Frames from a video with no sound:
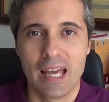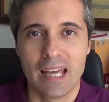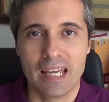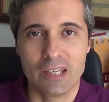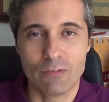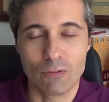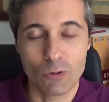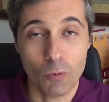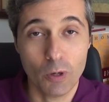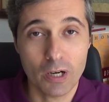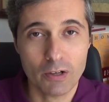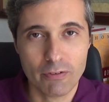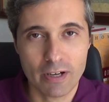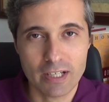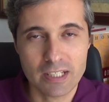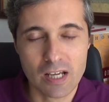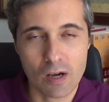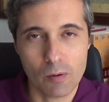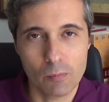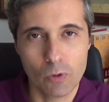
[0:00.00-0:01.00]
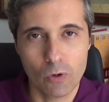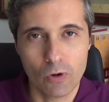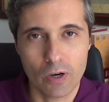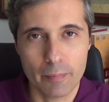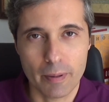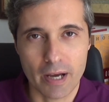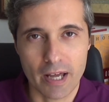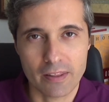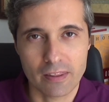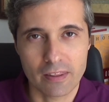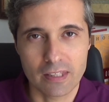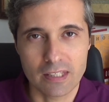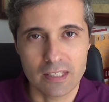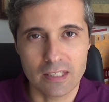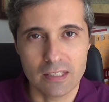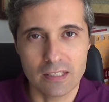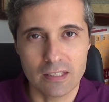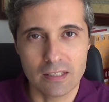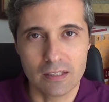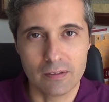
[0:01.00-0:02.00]
If you want to find out more about
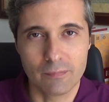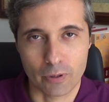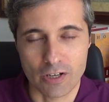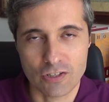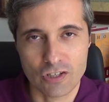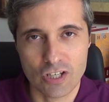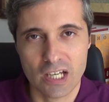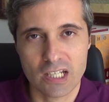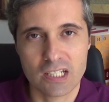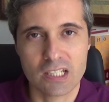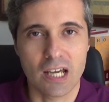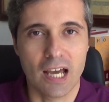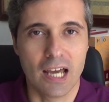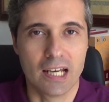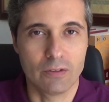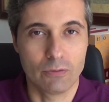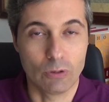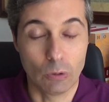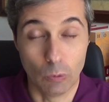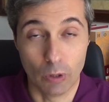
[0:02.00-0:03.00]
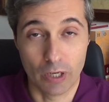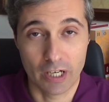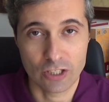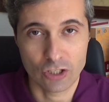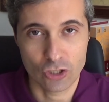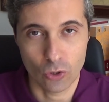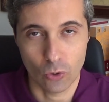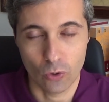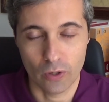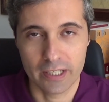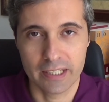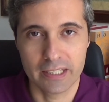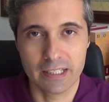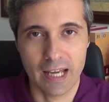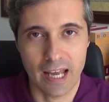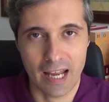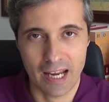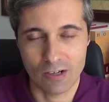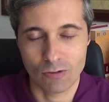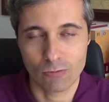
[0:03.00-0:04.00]
the project and if you want to
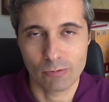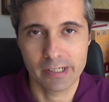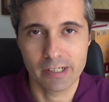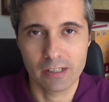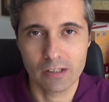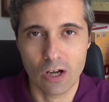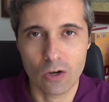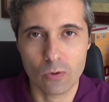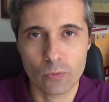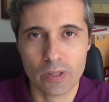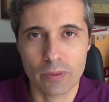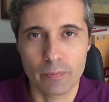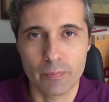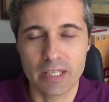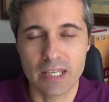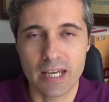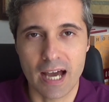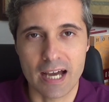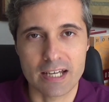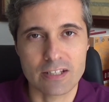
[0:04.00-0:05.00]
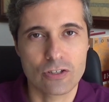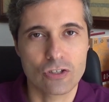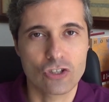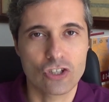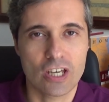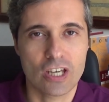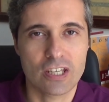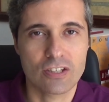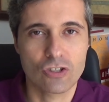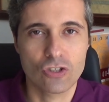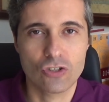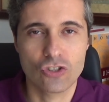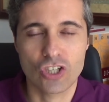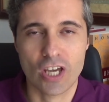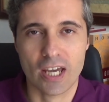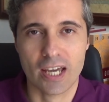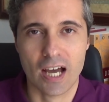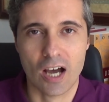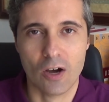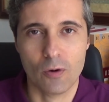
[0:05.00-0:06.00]
join and read along with me, I suggest you
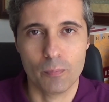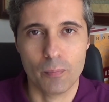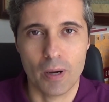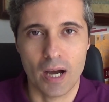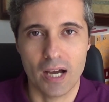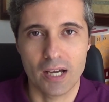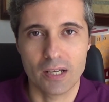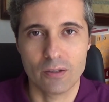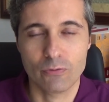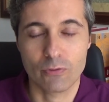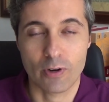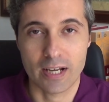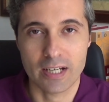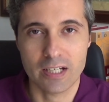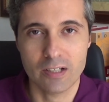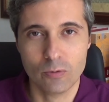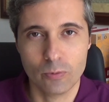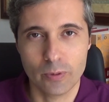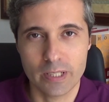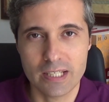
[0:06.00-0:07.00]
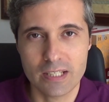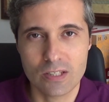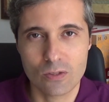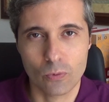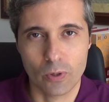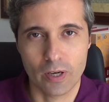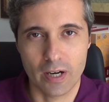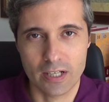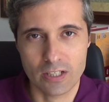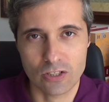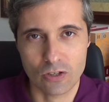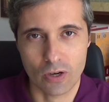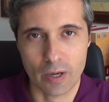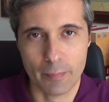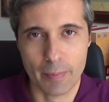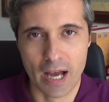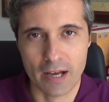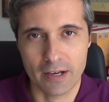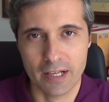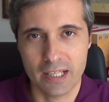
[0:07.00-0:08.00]
check out my Friday Reads where I talk
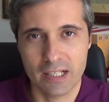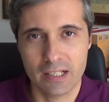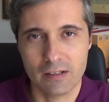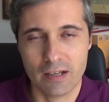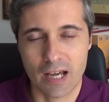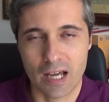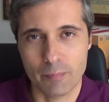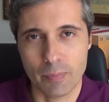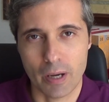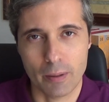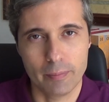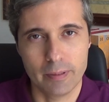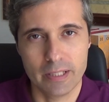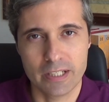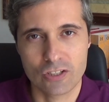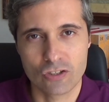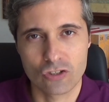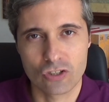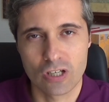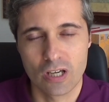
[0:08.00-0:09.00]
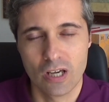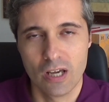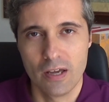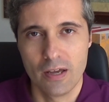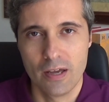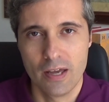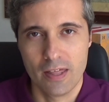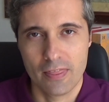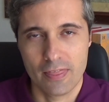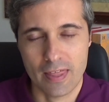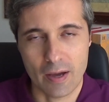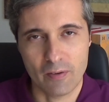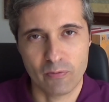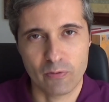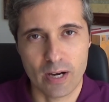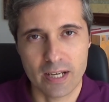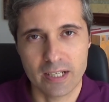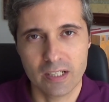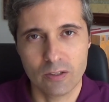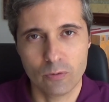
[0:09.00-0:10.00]
about it. I published that
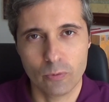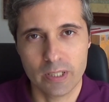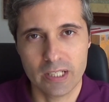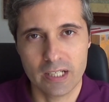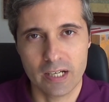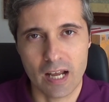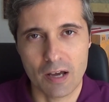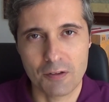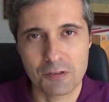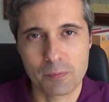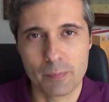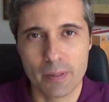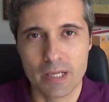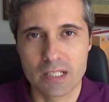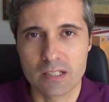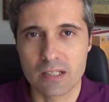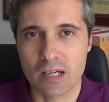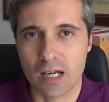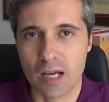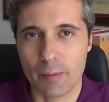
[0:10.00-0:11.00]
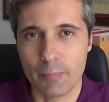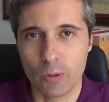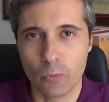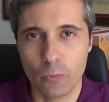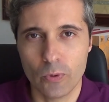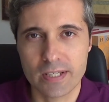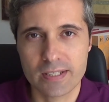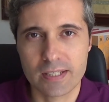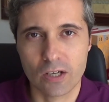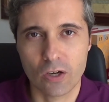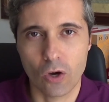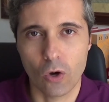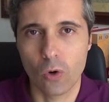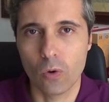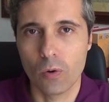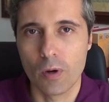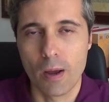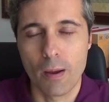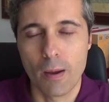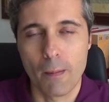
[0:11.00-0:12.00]
Friday Read announcement a couple of weeks
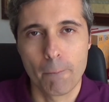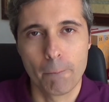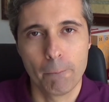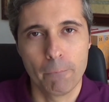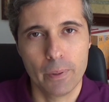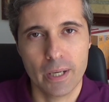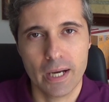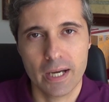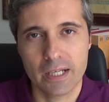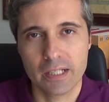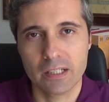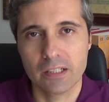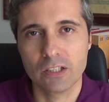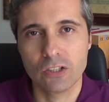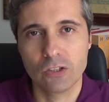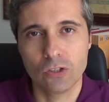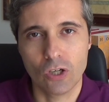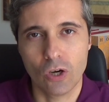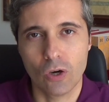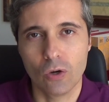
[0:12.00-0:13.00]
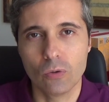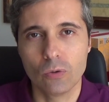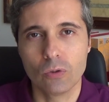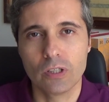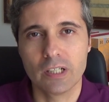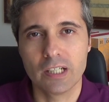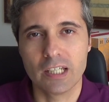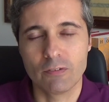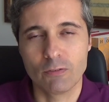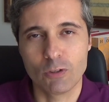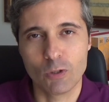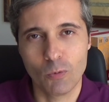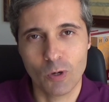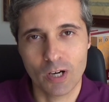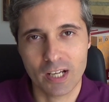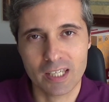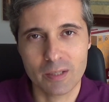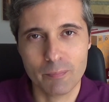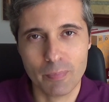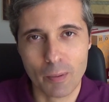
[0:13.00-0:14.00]
ago, but you know, if you
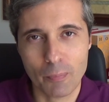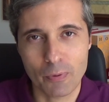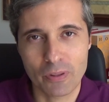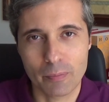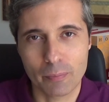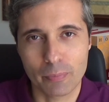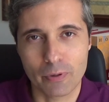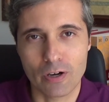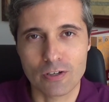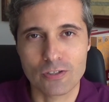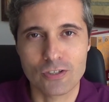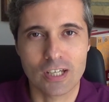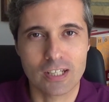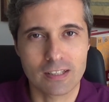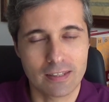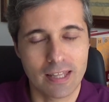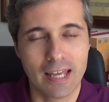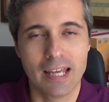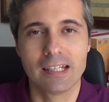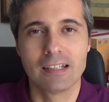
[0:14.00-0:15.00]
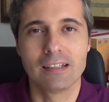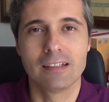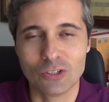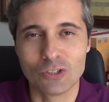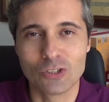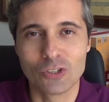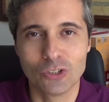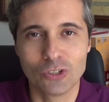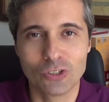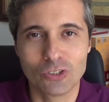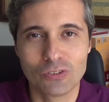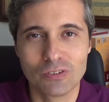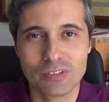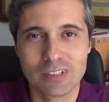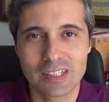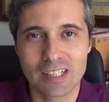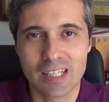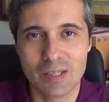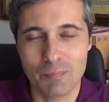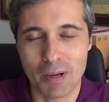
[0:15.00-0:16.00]
want to keep up with the project, then you should
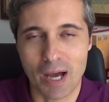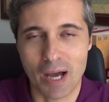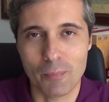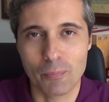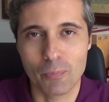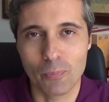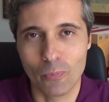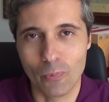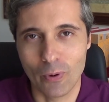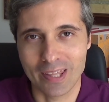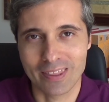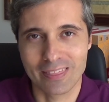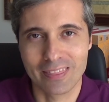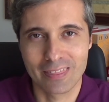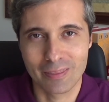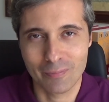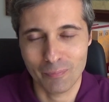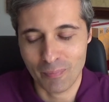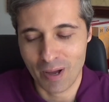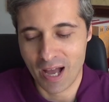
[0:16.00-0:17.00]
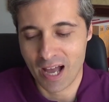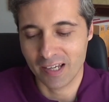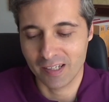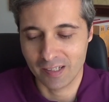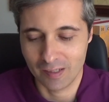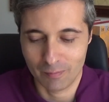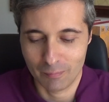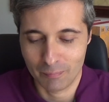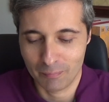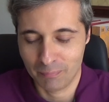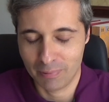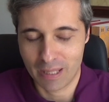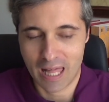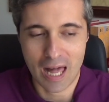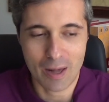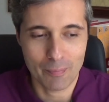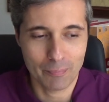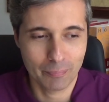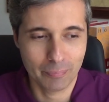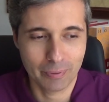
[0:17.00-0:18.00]
keep up with my
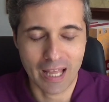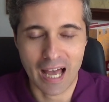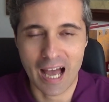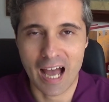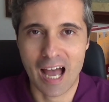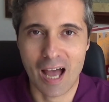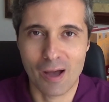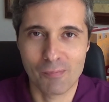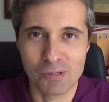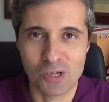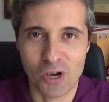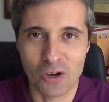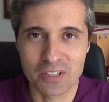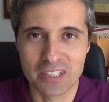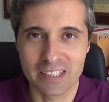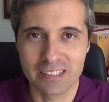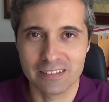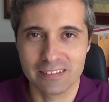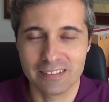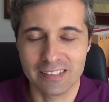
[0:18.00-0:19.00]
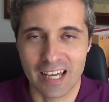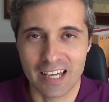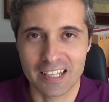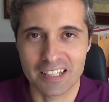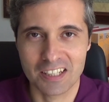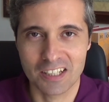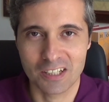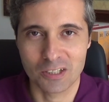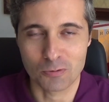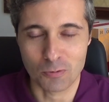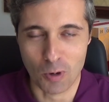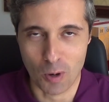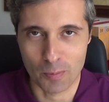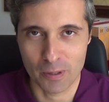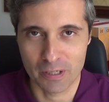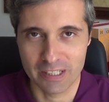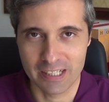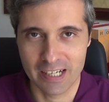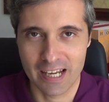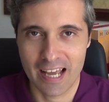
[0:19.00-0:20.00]
blah blah. I'm talking like a
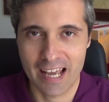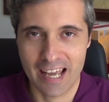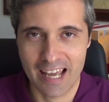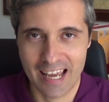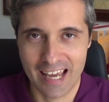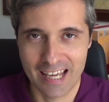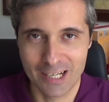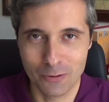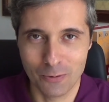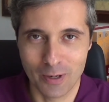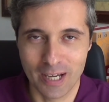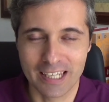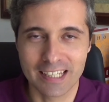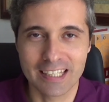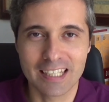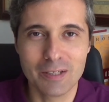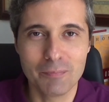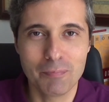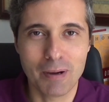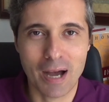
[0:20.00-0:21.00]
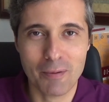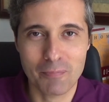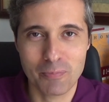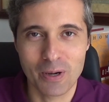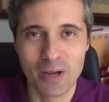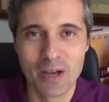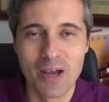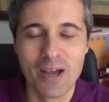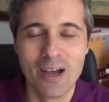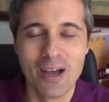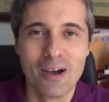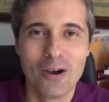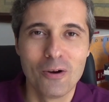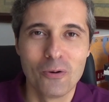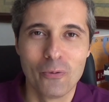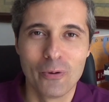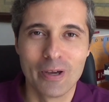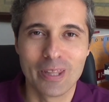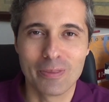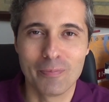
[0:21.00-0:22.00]
robot. Anyway, keep up
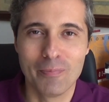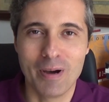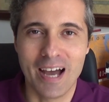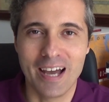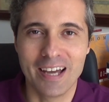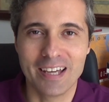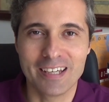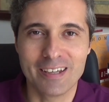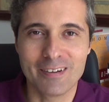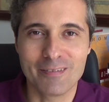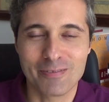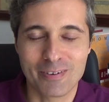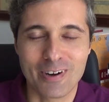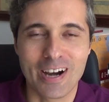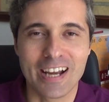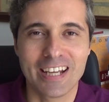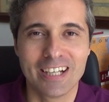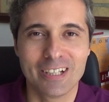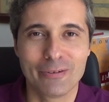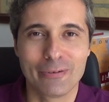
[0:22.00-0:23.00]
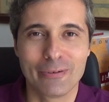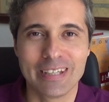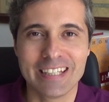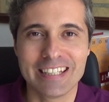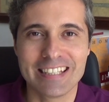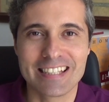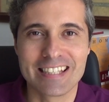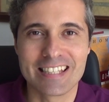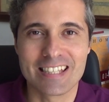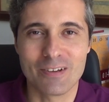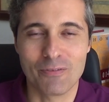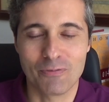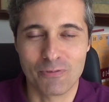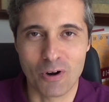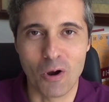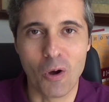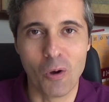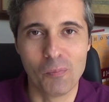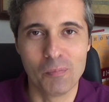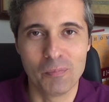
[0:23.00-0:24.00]
with my Friday reads
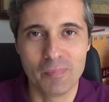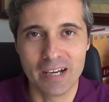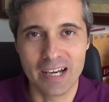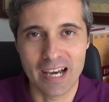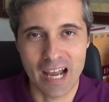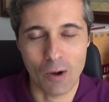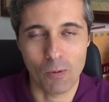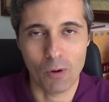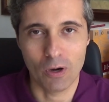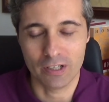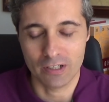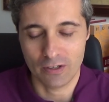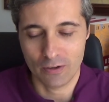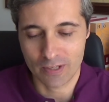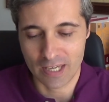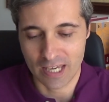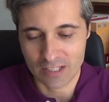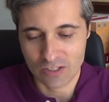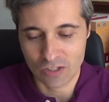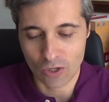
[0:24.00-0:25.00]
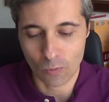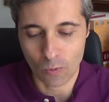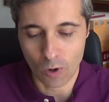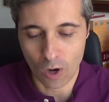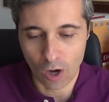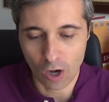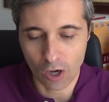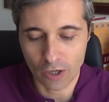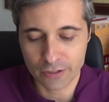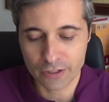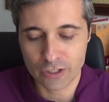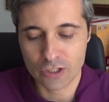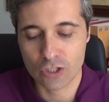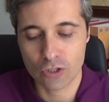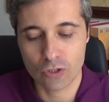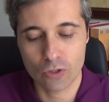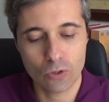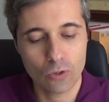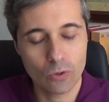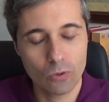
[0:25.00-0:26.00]
from now on. Okay, so on
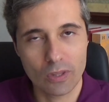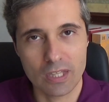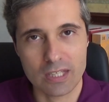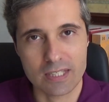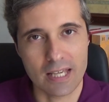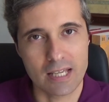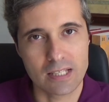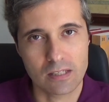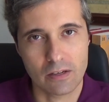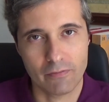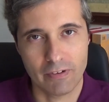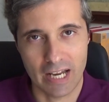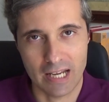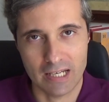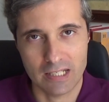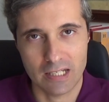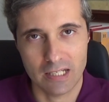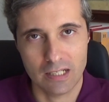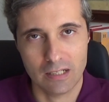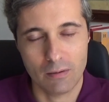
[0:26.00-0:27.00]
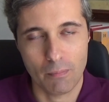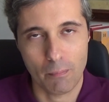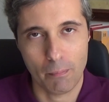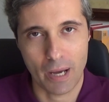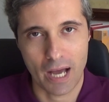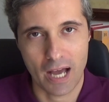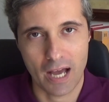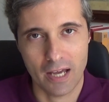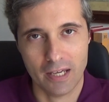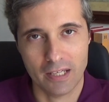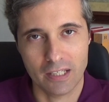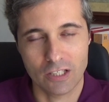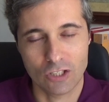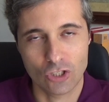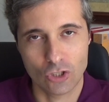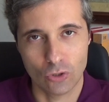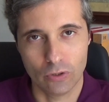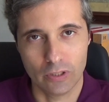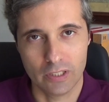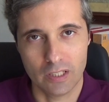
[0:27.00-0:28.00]
to The Sense of an Ending by
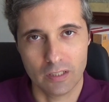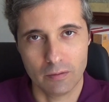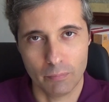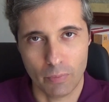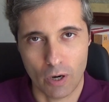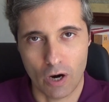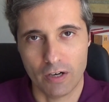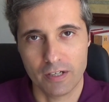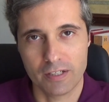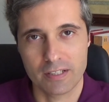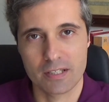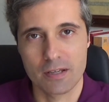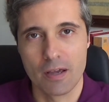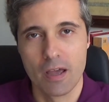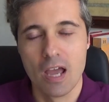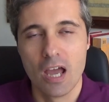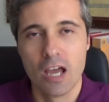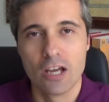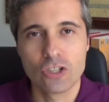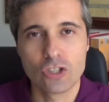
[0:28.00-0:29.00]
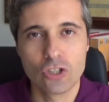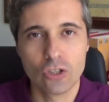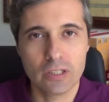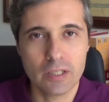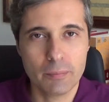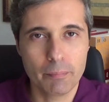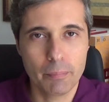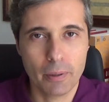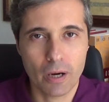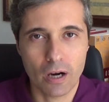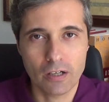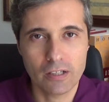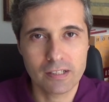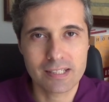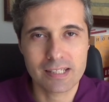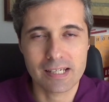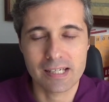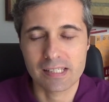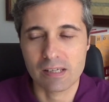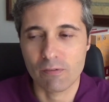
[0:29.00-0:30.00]
Julian Barnes. Julian
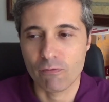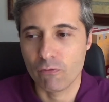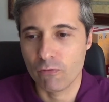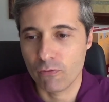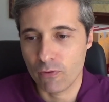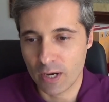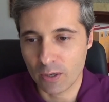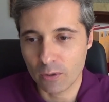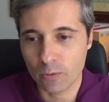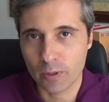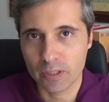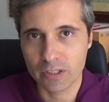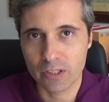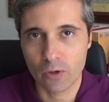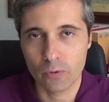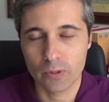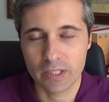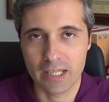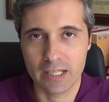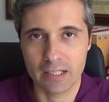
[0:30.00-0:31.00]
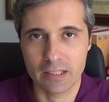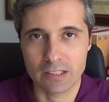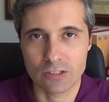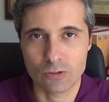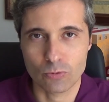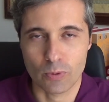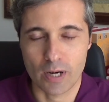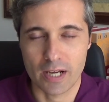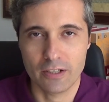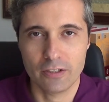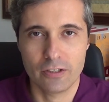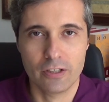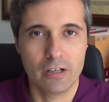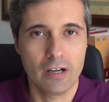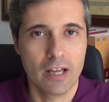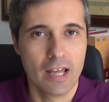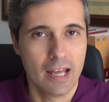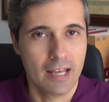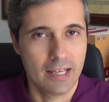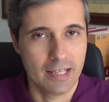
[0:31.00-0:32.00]
Barnes is a very well-known English writer.